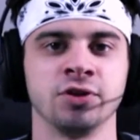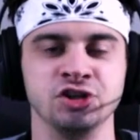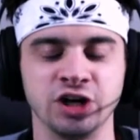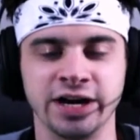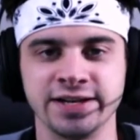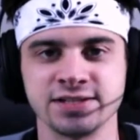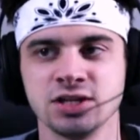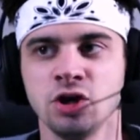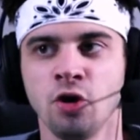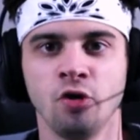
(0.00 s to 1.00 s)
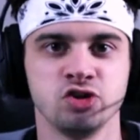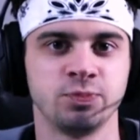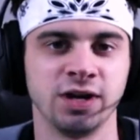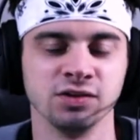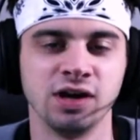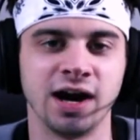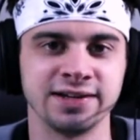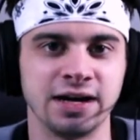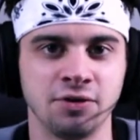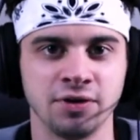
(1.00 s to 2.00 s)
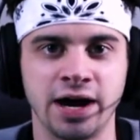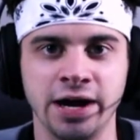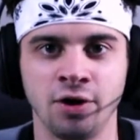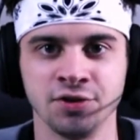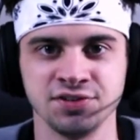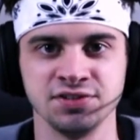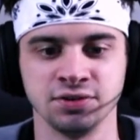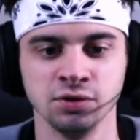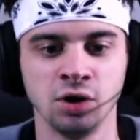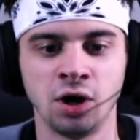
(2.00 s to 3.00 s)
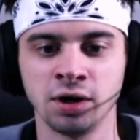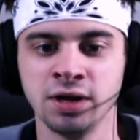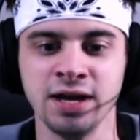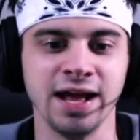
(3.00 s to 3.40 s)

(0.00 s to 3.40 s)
Giants, who's been a lockdown guy all season long.